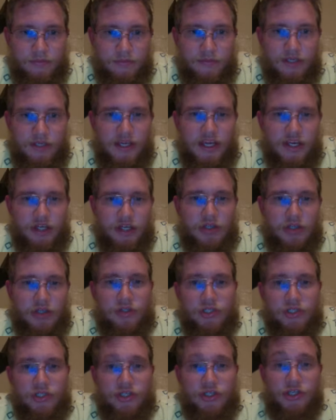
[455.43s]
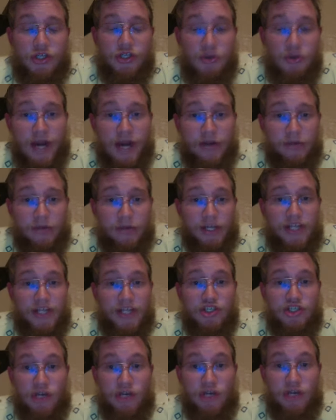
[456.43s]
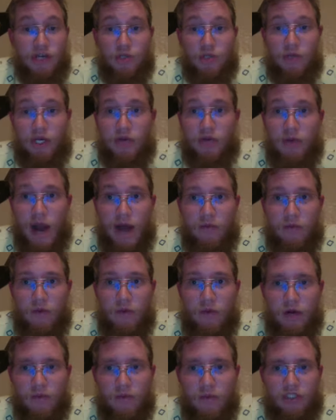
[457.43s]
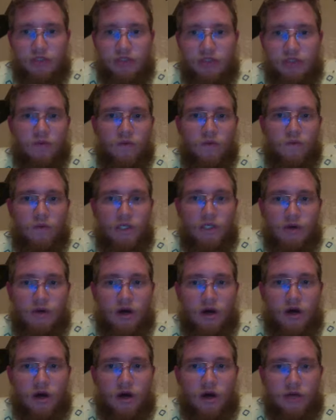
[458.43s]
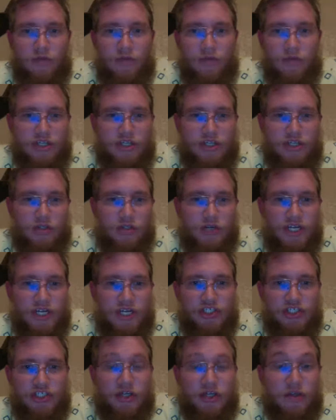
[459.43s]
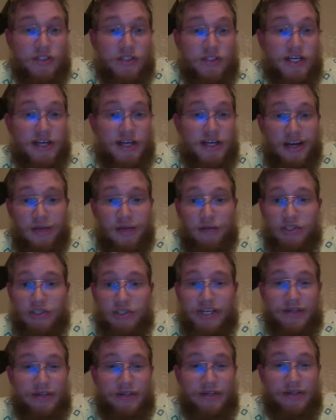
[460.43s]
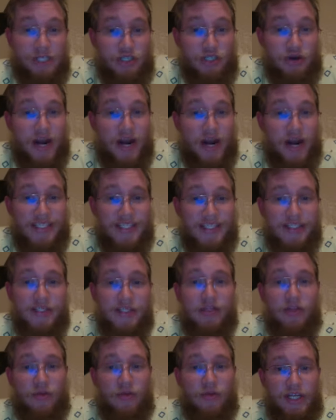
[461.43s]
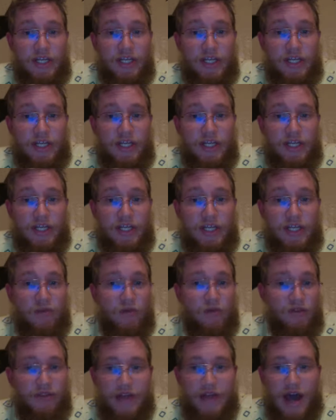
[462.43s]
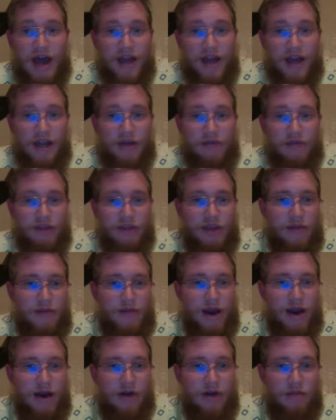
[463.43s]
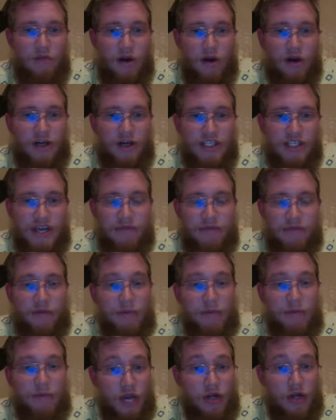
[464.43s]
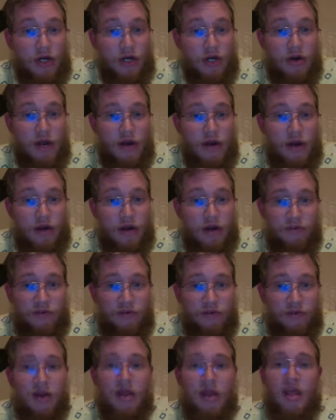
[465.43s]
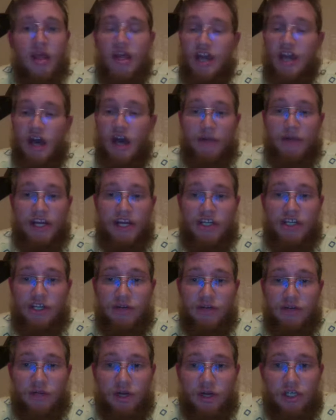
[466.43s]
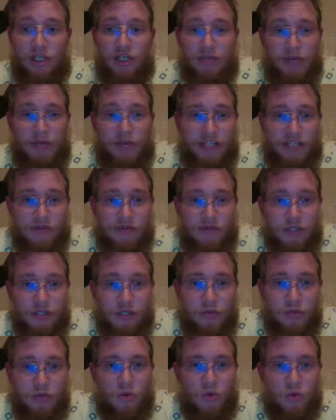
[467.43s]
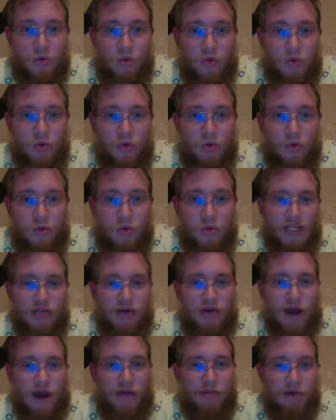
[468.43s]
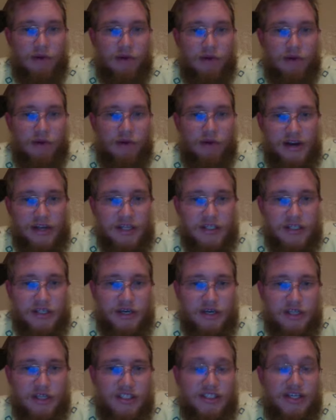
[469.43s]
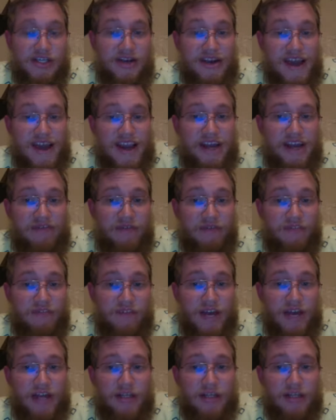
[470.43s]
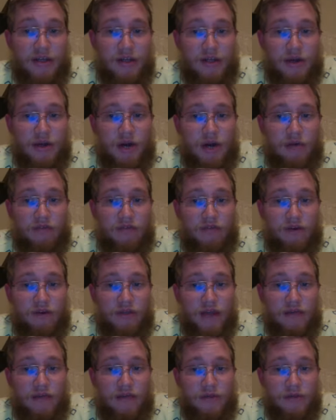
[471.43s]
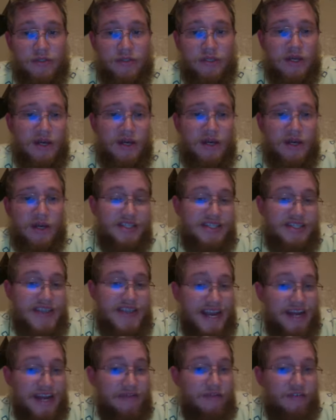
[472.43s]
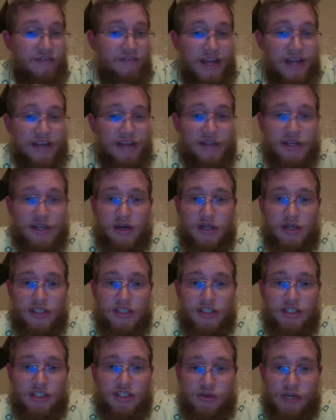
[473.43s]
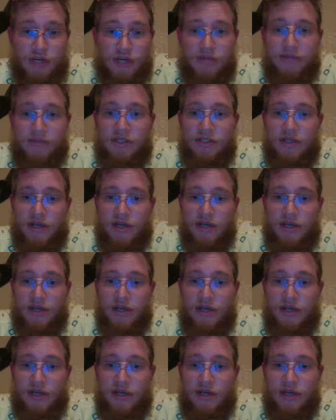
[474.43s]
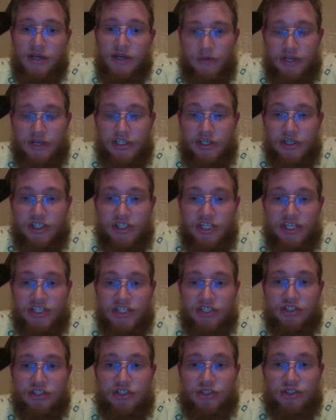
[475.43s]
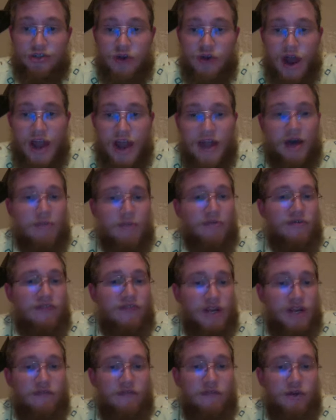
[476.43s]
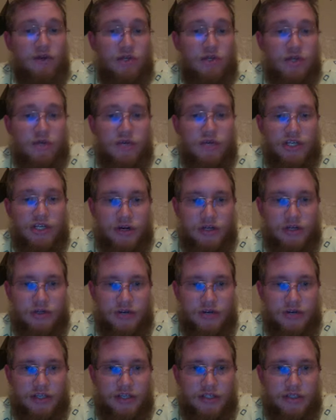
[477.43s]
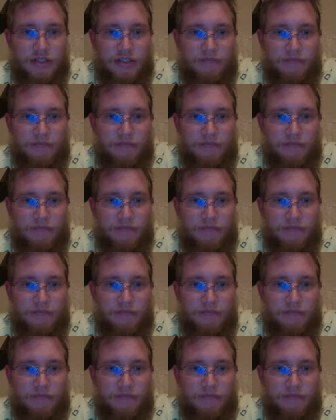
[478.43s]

In conclusion, the direct relationship between groundwater withdrawal and recharge rate shows that in a particularly dry season, the recharge rate will not cover the amount of water taken from the underground aquifer. Combination of large demands for usable water in drought-prone areas causes a negative effect on the aquifer levels. This negative effect then causes streams, groundwater recharge stations to dry up, preventing future recharge rates.